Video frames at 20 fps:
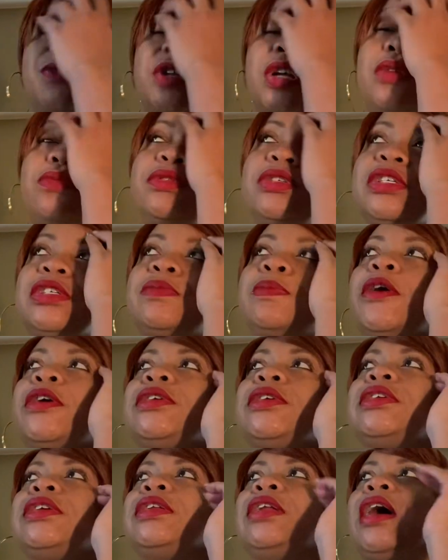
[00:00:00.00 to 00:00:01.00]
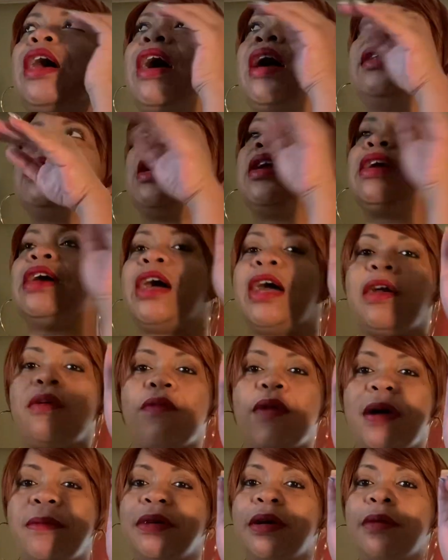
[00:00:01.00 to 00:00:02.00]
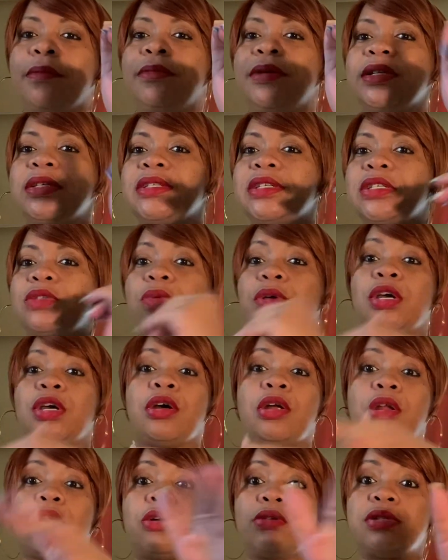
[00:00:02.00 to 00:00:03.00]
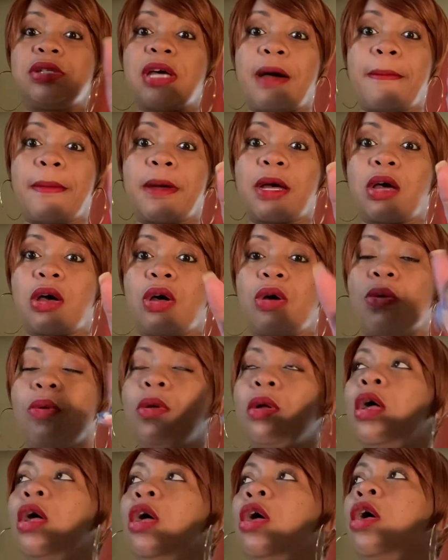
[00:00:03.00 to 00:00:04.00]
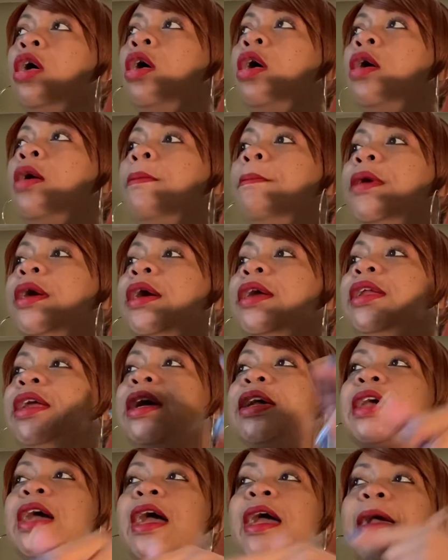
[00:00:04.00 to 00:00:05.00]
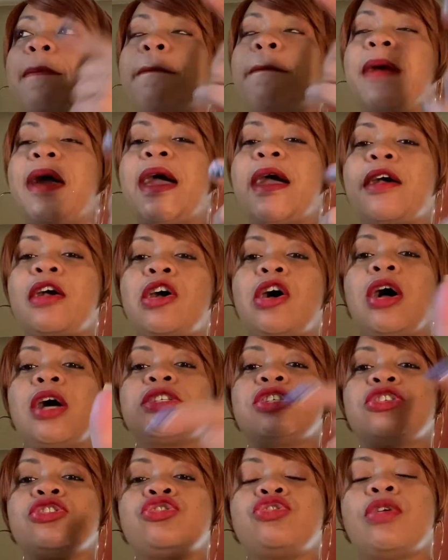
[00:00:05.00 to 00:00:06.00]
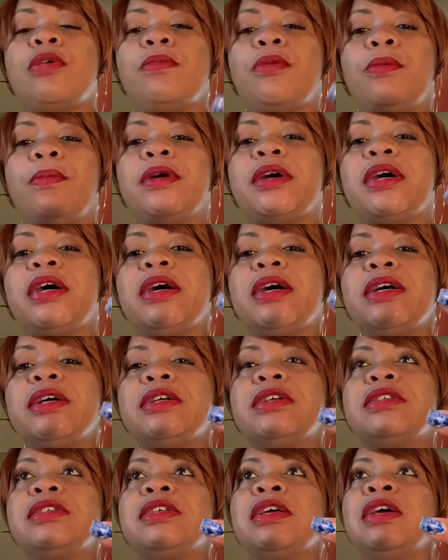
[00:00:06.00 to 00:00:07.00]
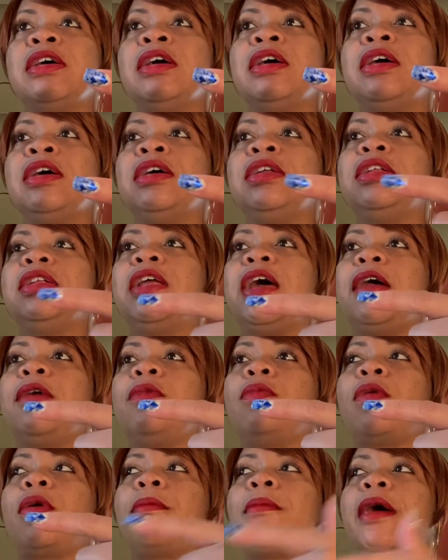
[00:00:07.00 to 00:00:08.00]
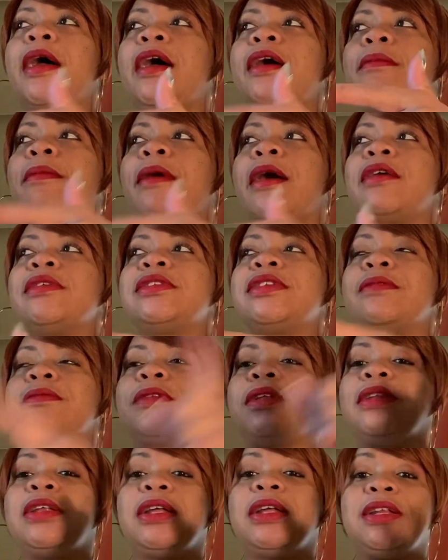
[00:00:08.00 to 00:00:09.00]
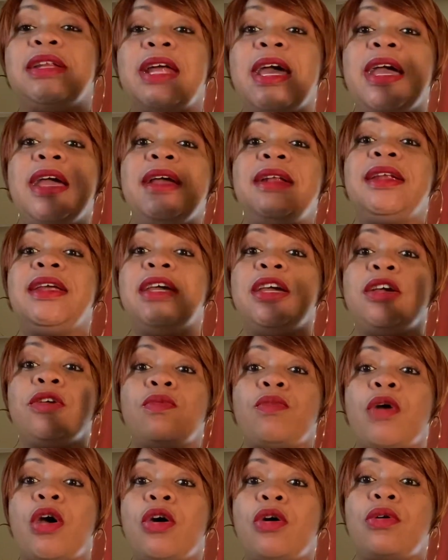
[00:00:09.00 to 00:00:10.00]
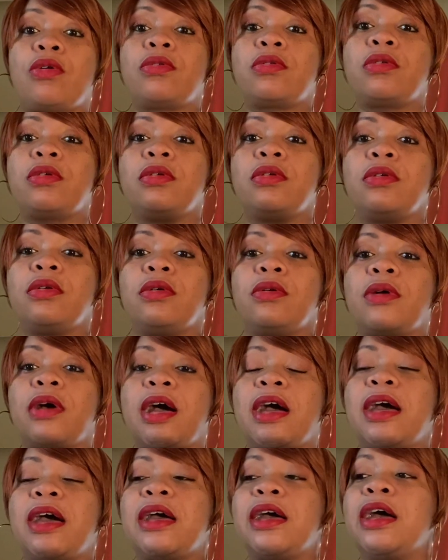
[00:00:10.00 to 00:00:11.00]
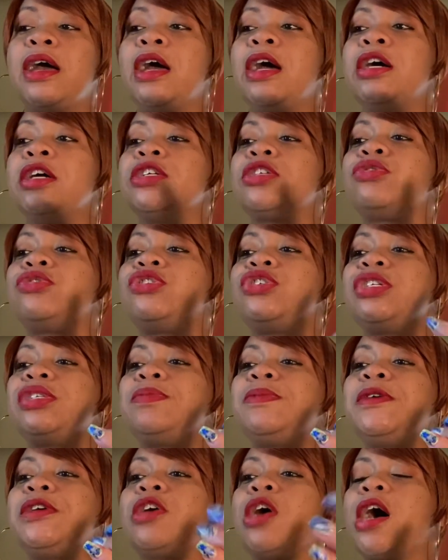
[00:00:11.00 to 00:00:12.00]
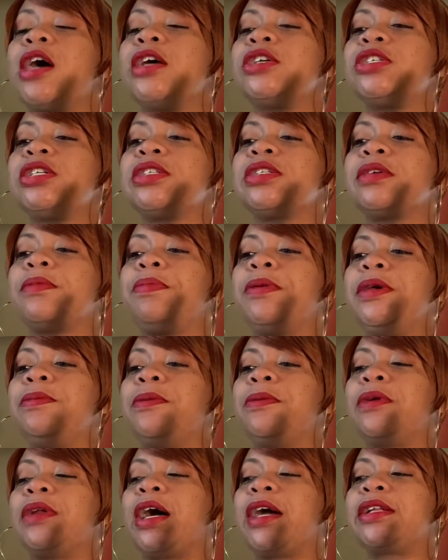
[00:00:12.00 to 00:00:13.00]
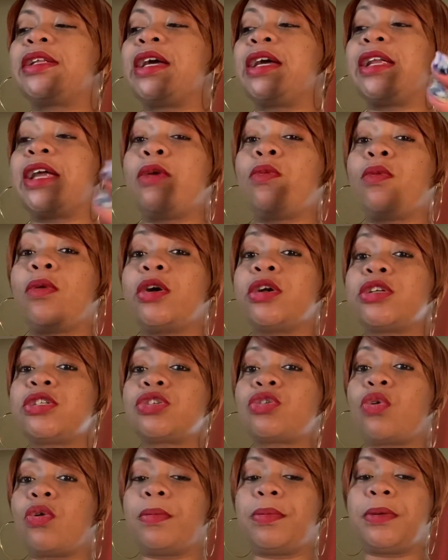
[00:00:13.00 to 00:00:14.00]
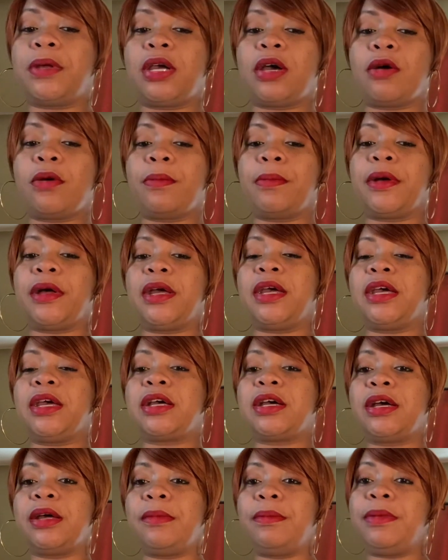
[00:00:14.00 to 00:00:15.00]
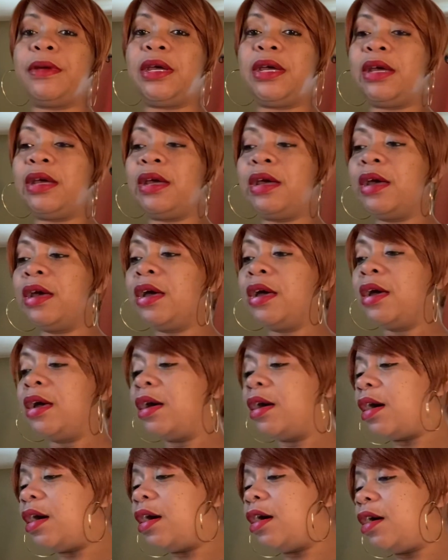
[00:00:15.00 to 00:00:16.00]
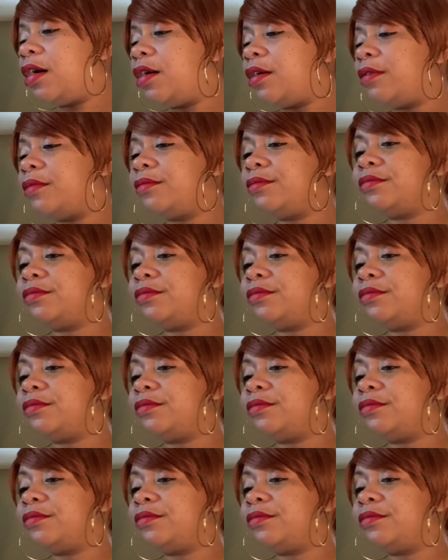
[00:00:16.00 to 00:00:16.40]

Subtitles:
It was this person that I thought I had wrapped up business with a long time ago. But they came back causing trouble because they were mad about something that they did wrong, okay? So just be cautious of people like that. They were a Scorpio, but it could be a